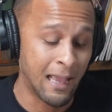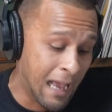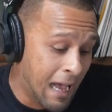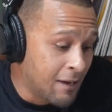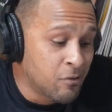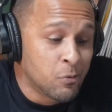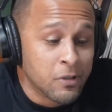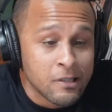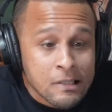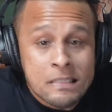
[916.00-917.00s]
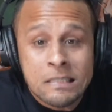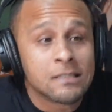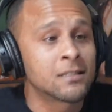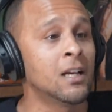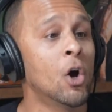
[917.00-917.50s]
I don't know what it
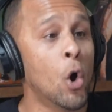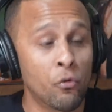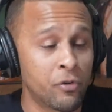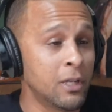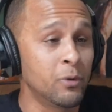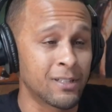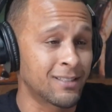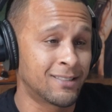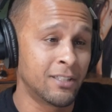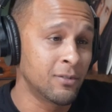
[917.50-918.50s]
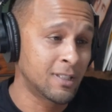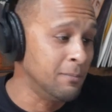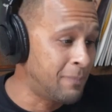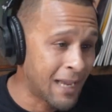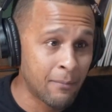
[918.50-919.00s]
is. Hopefully, we can continue to see
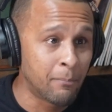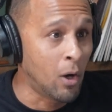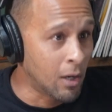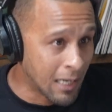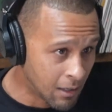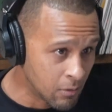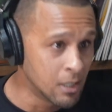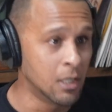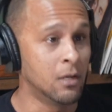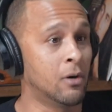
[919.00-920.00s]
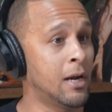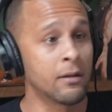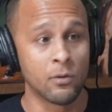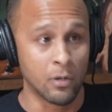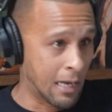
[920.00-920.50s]
Bam ball out, right?
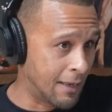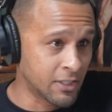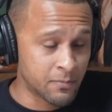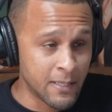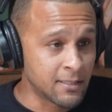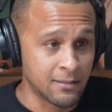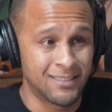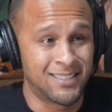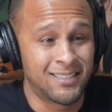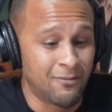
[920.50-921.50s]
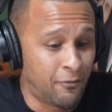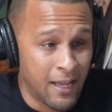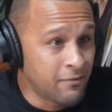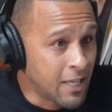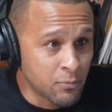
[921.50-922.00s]
I just mentioned
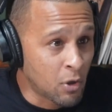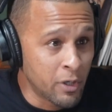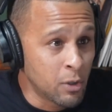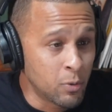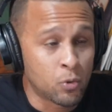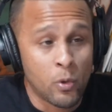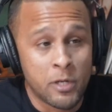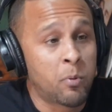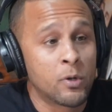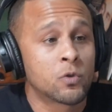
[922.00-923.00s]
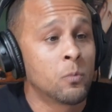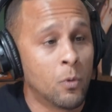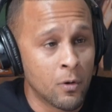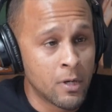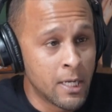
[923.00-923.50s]
5 games already with 20 points or
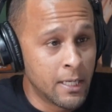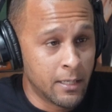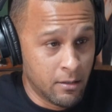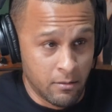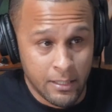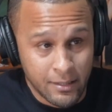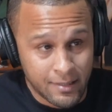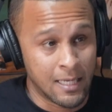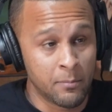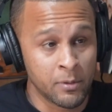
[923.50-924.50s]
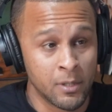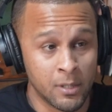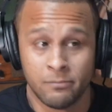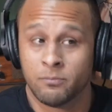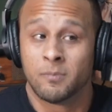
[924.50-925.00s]
more in December.
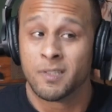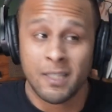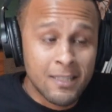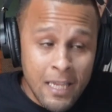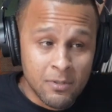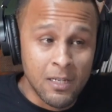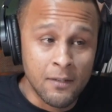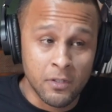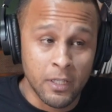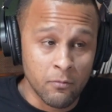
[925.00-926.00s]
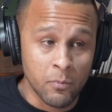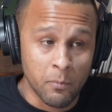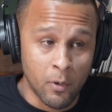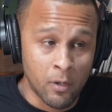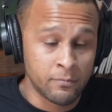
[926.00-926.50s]
6 games left to give him the
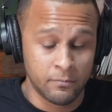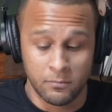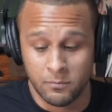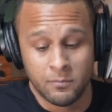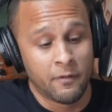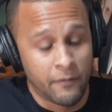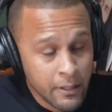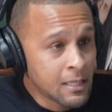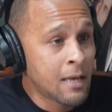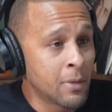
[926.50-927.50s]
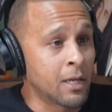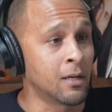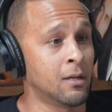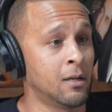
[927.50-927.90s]
ball. Feed that man.